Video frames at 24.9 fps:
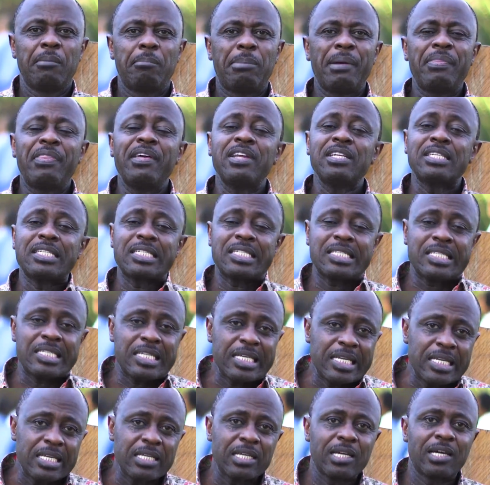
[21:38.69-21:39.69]
But then
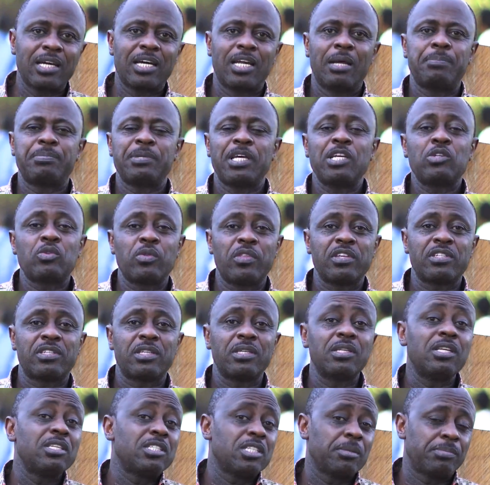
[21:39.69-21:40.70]
sin crept into the
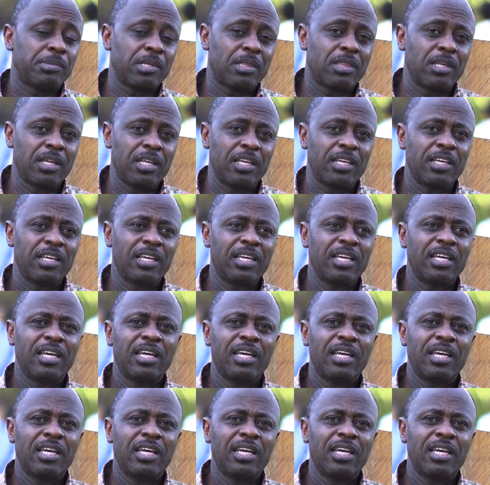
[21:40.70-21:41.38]
scene in chapter 3.